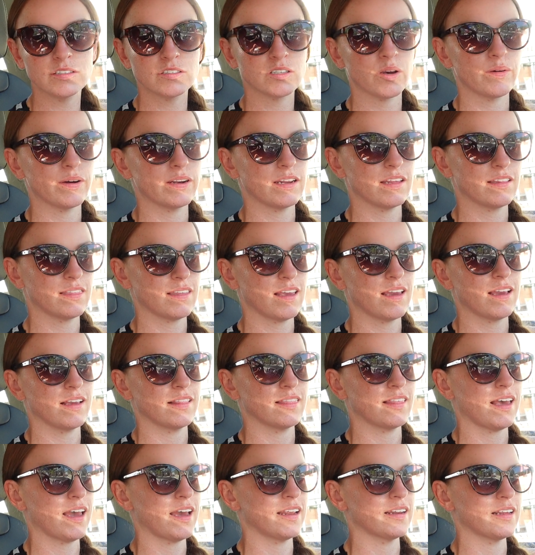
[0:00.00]
so anything
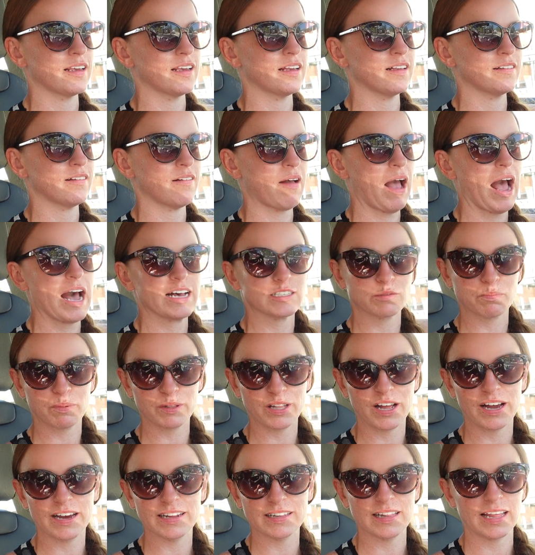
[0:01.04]
that has
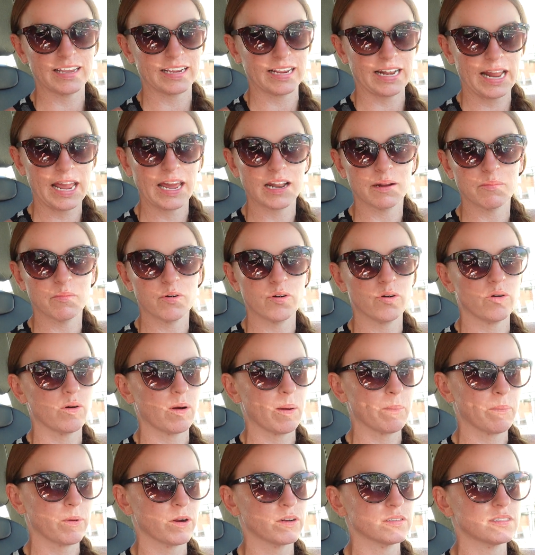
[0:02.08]
blood, like an animal or
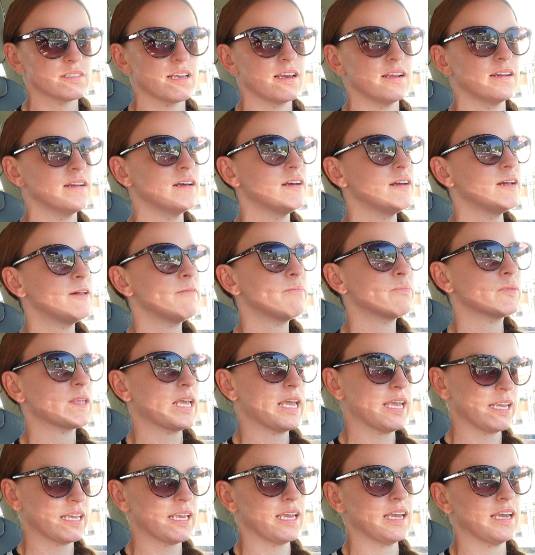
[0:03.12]
a person,
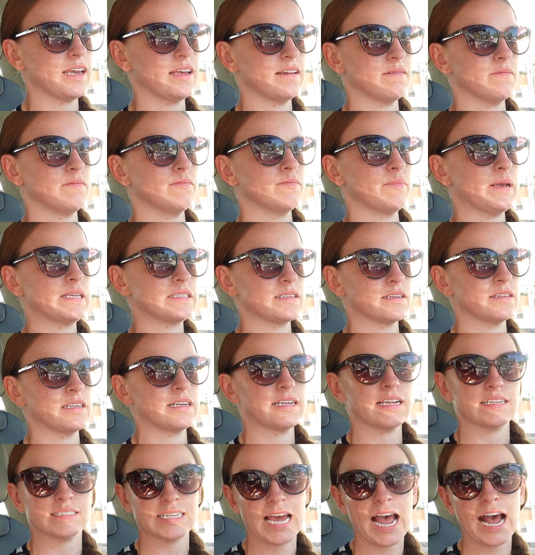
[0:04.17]
it can
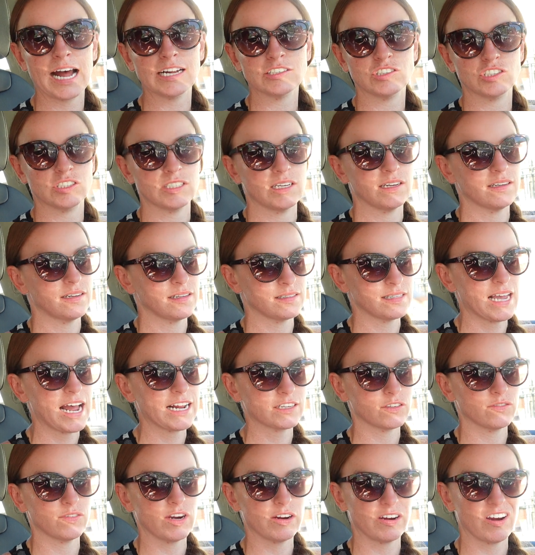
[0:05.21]
basically attach
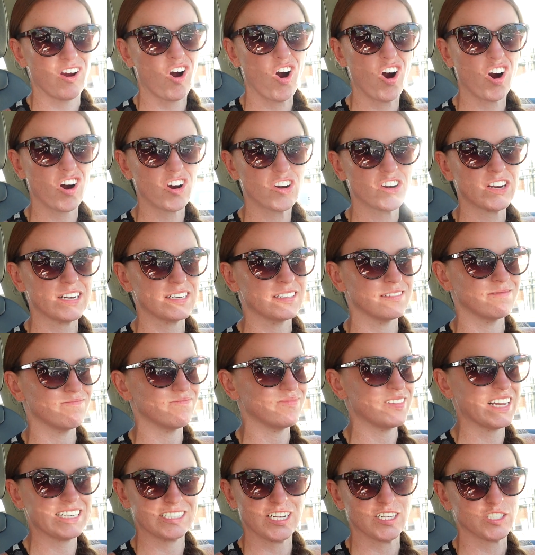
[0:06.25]
very hard,
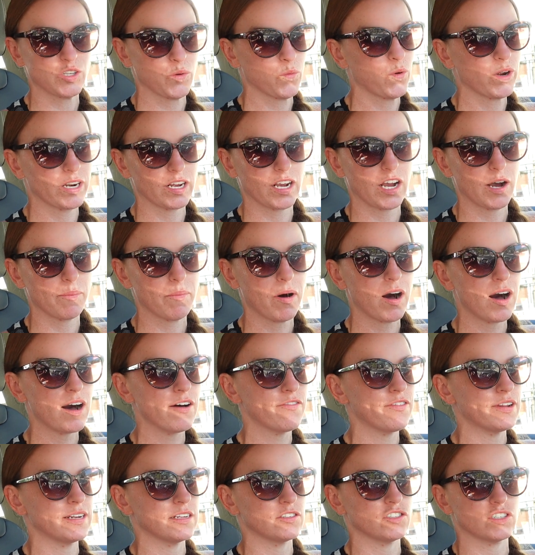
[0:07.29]
and it doesn't want to come
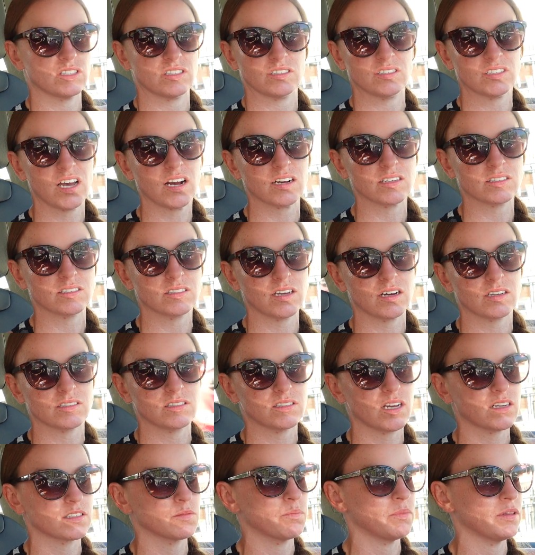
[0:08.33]
off, and it just
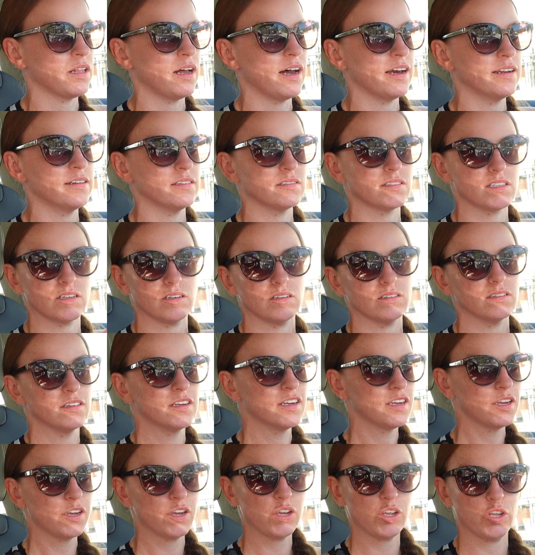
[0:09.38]
sucks blood until
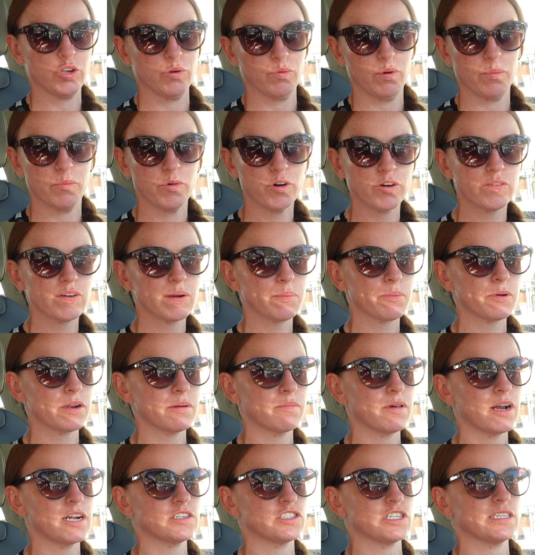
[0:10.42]
you remove it pretty
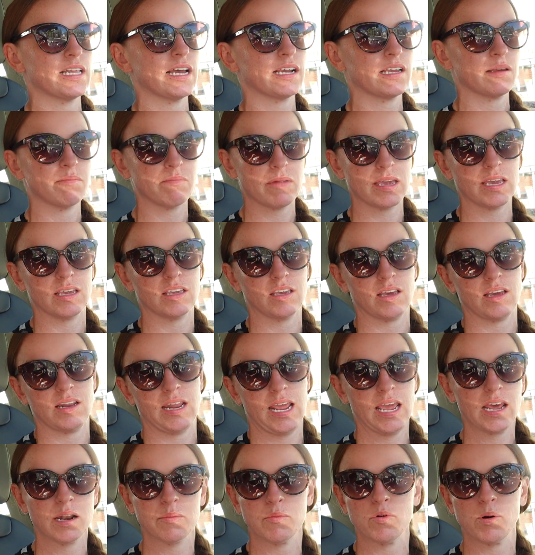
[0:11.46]
much, and that can make an
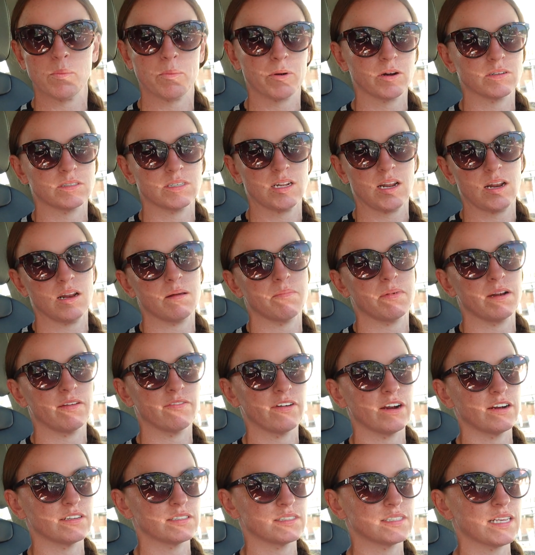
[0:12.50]
animal, a person, anybody
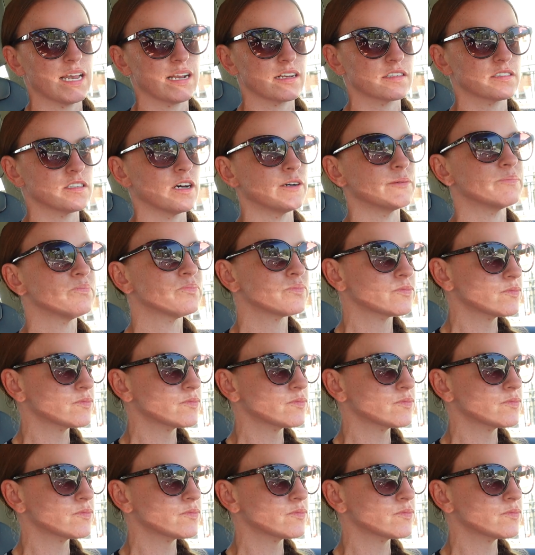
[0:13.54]
very sick. So